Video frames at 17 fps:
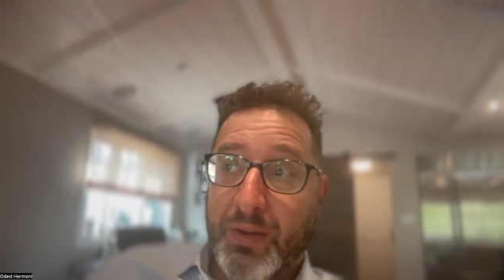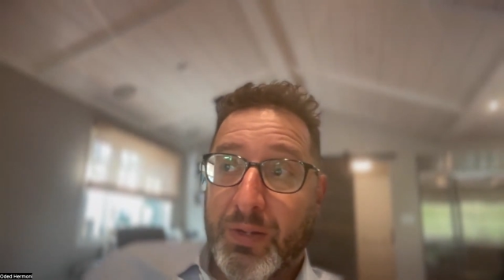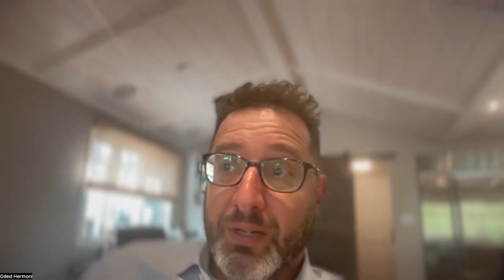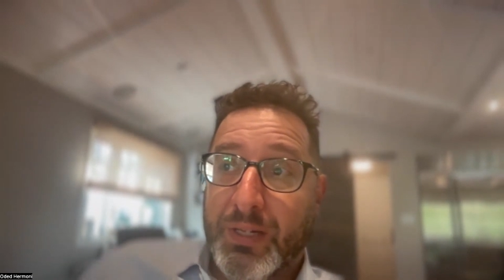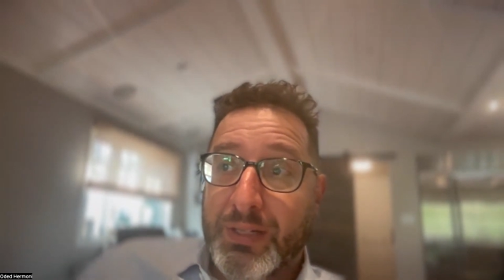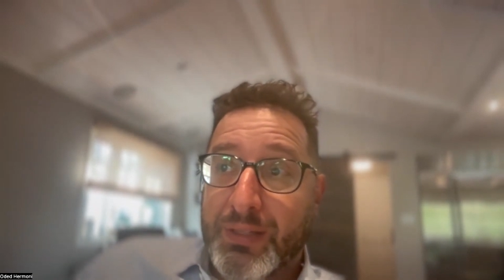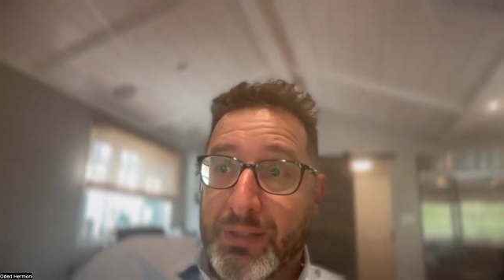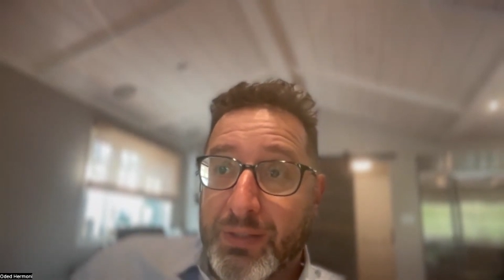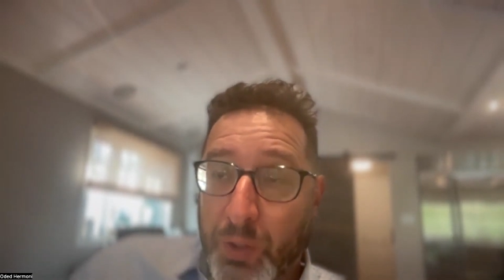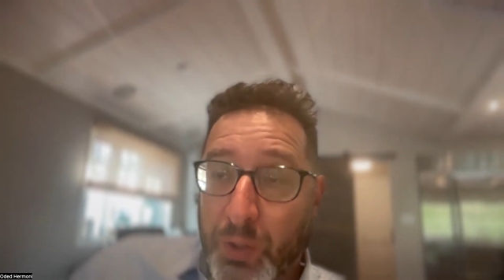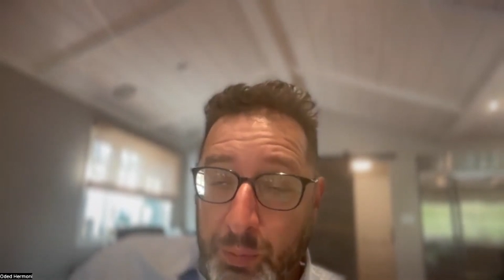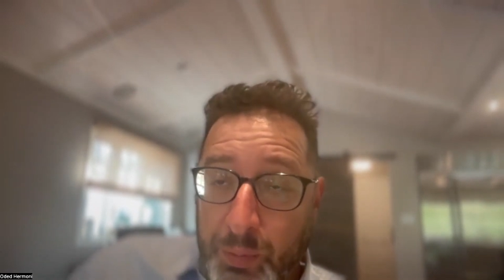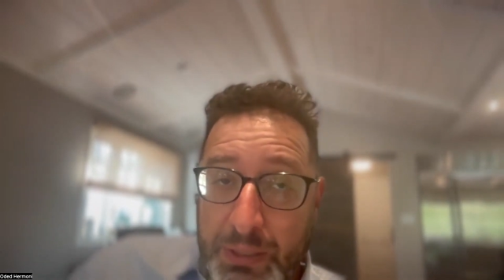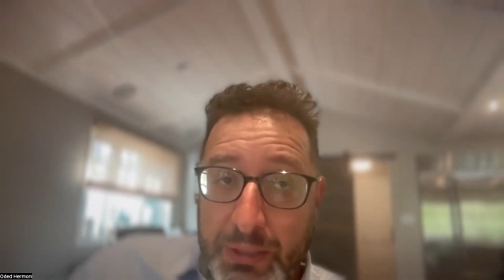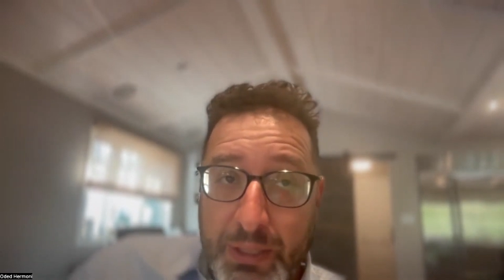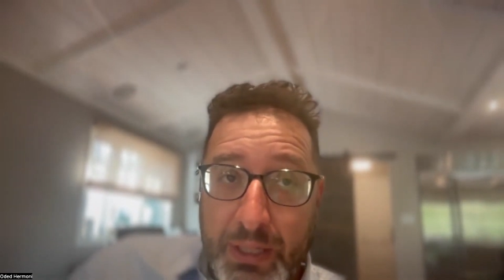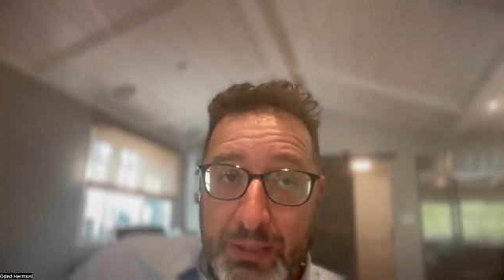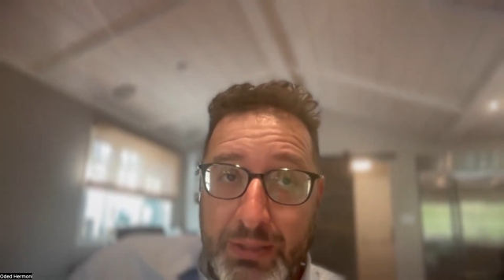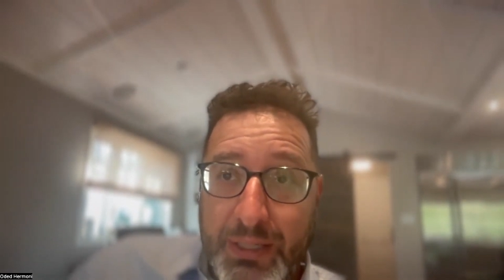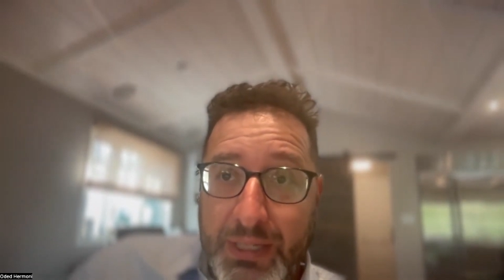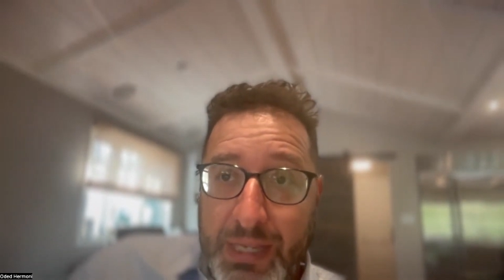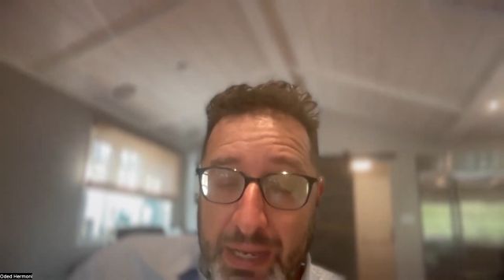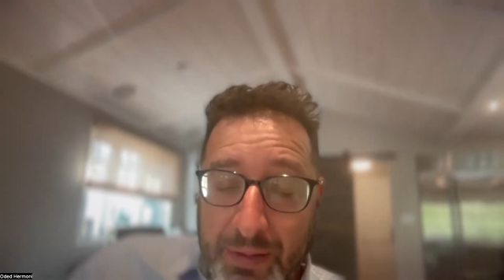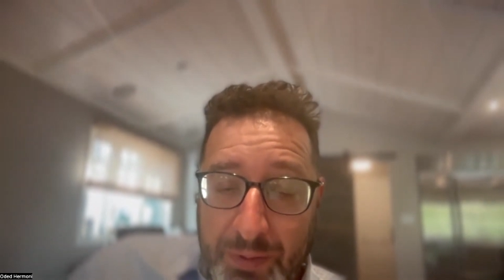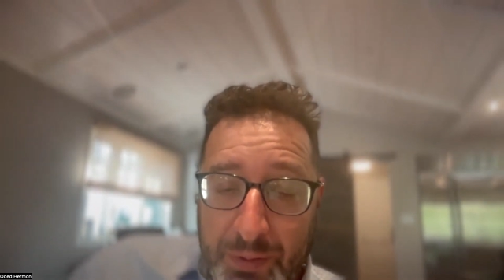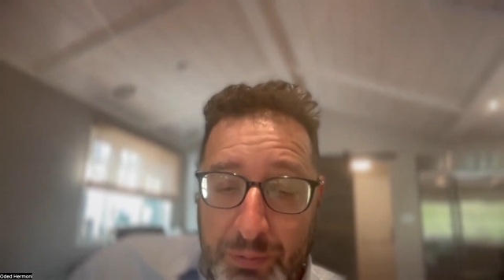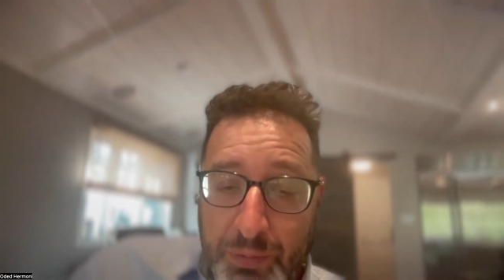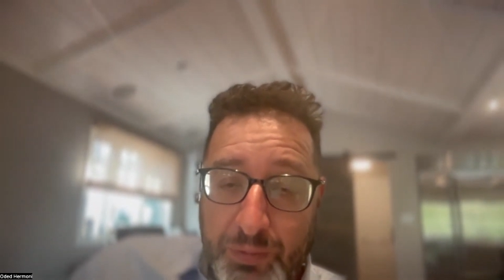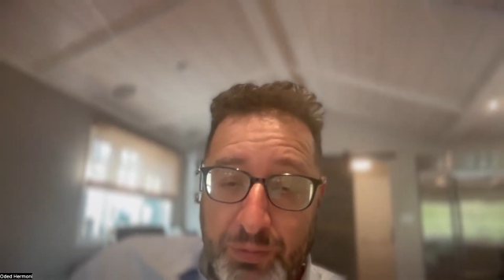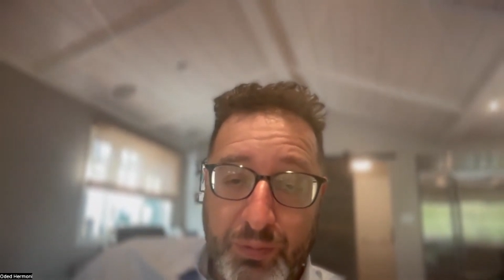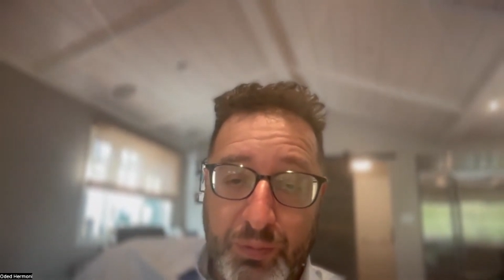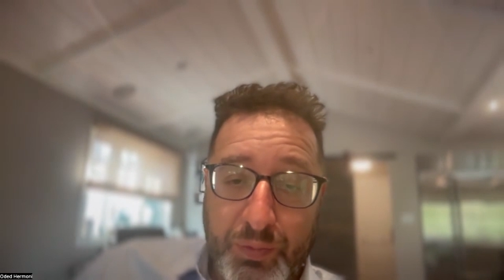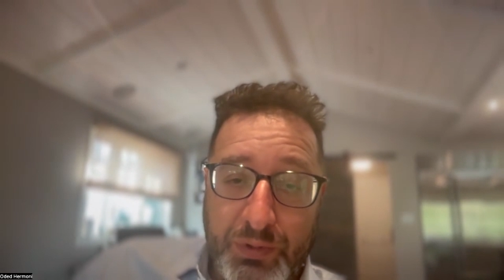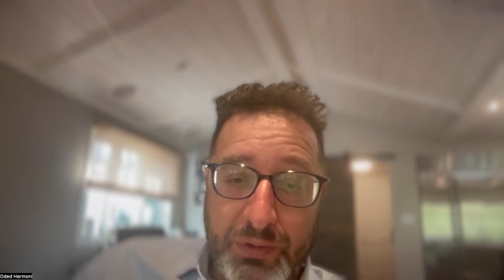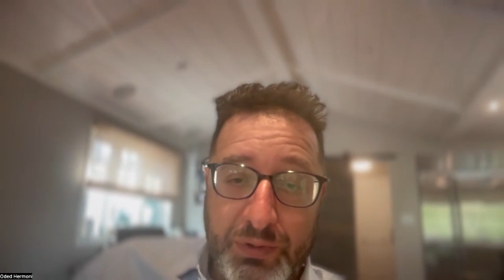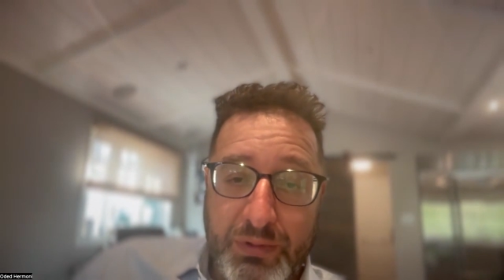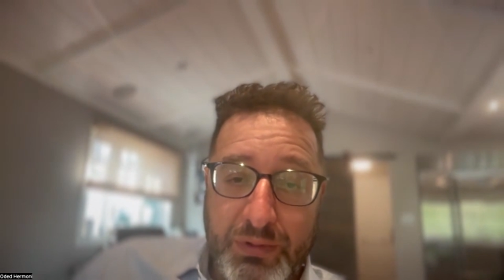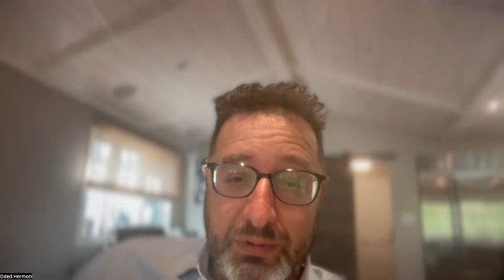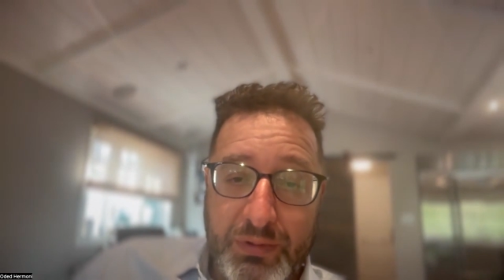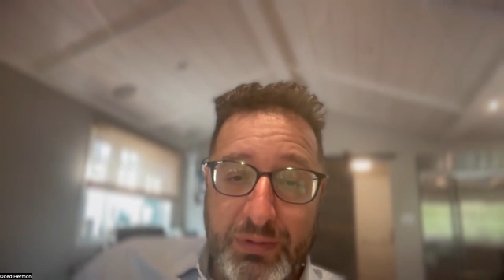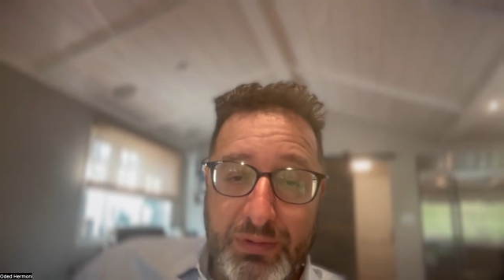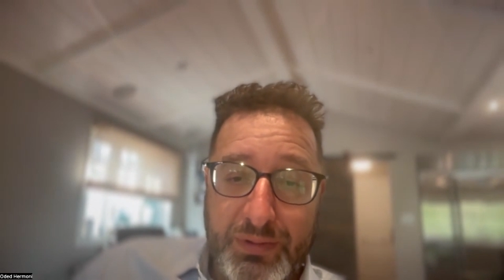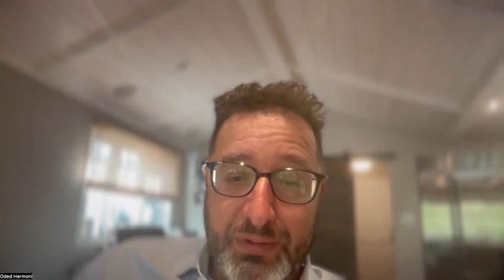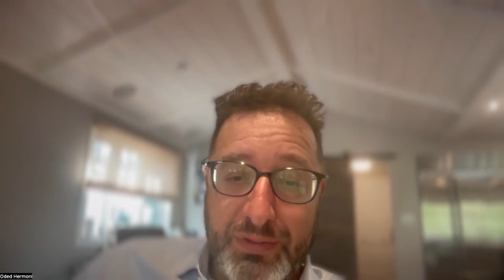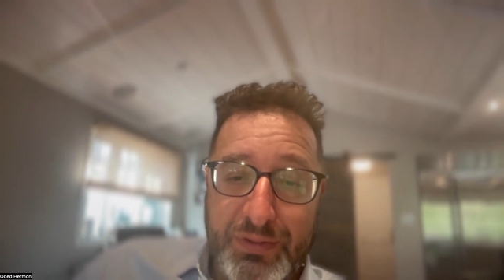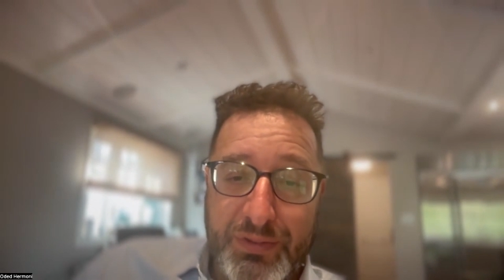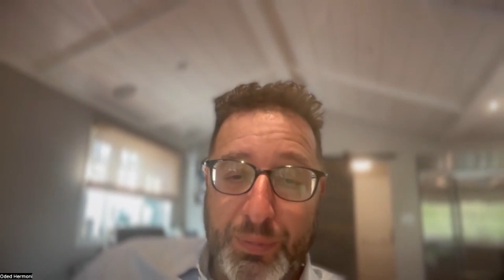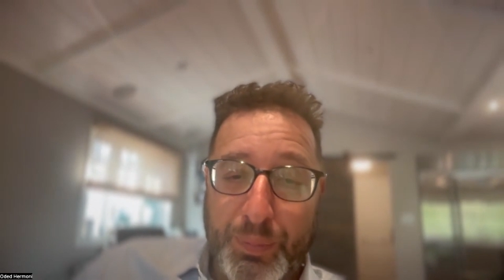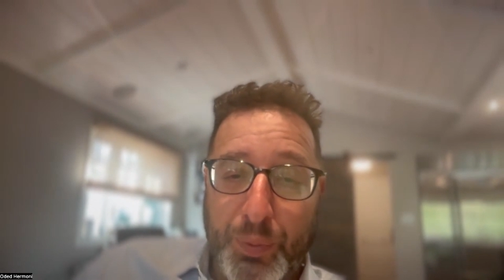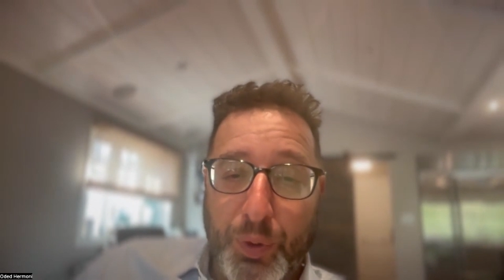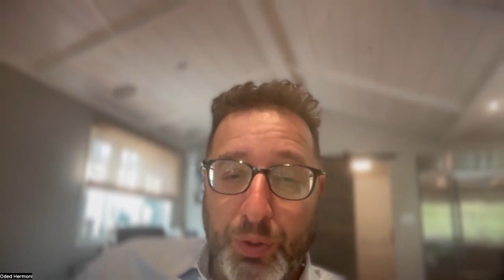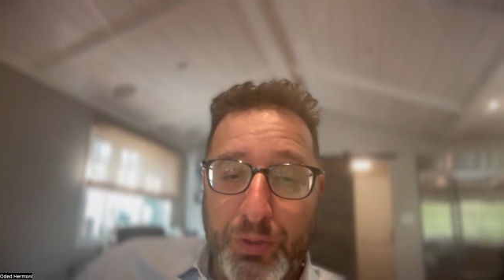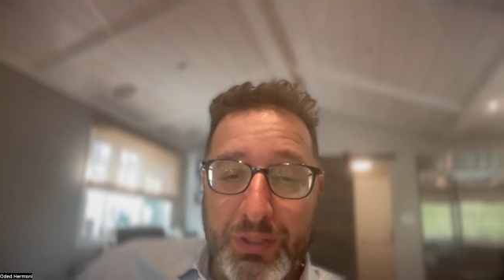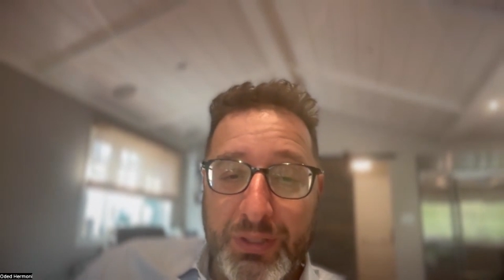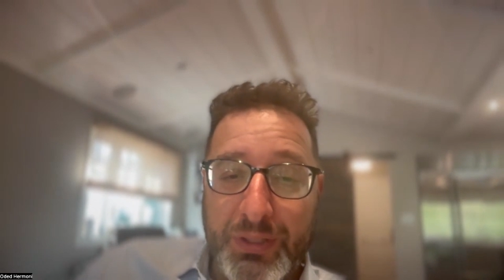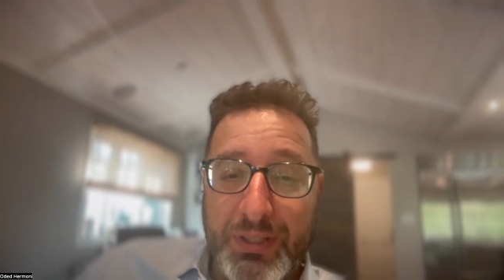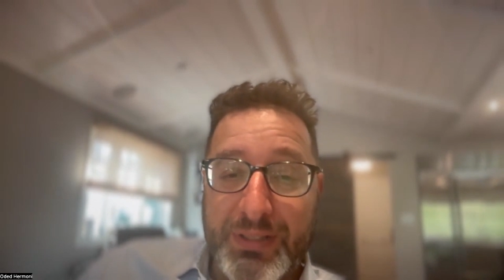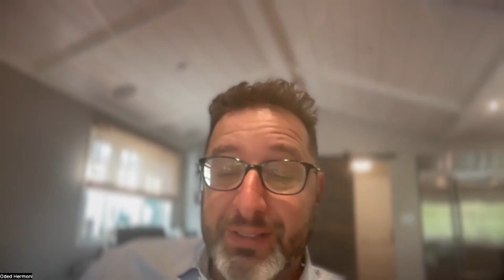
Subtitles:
on a normal day, the government would support it.